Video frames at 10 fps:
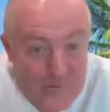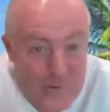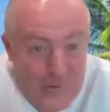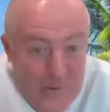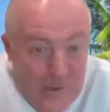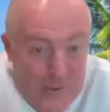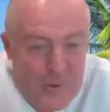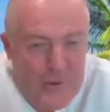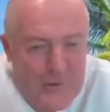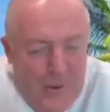or
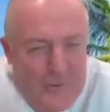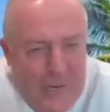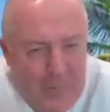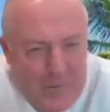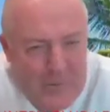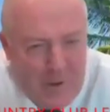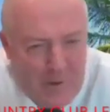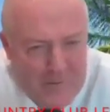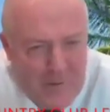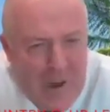because you're associated with Jonas.